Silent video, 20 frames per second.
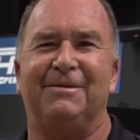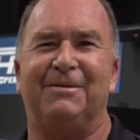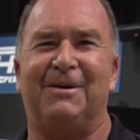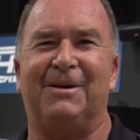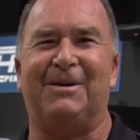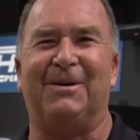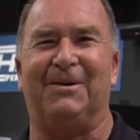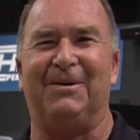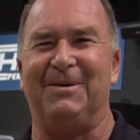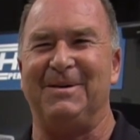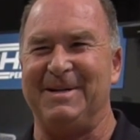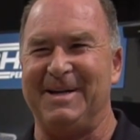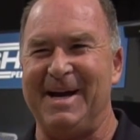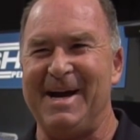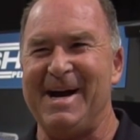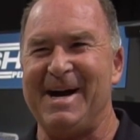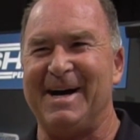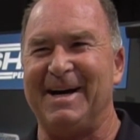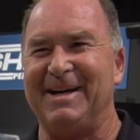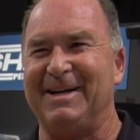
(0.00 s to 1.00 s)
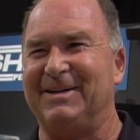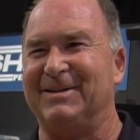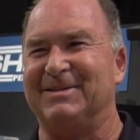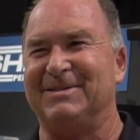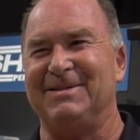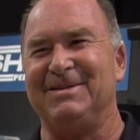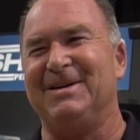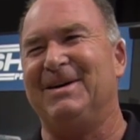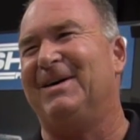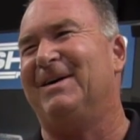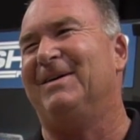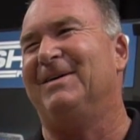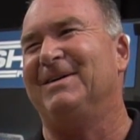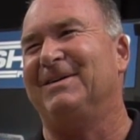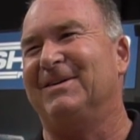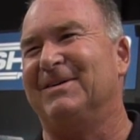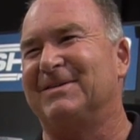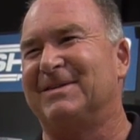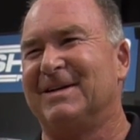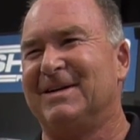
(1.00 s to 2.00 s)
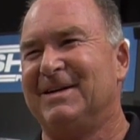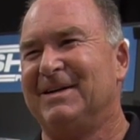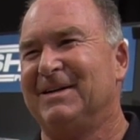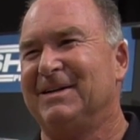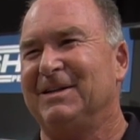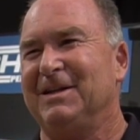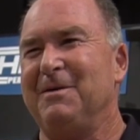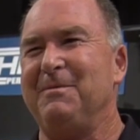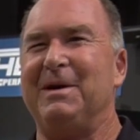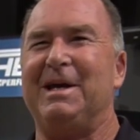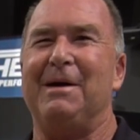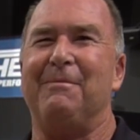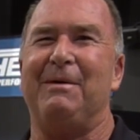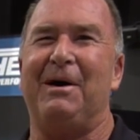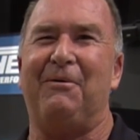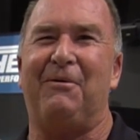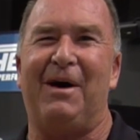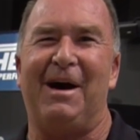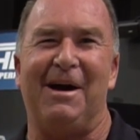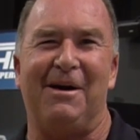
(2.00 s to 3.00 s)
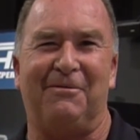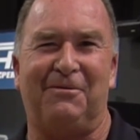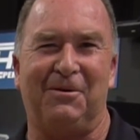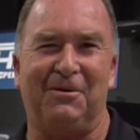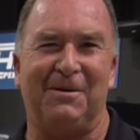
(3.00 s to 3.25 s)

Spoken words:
I'm going, yeah. He goes, no. He goes, let me get my wife.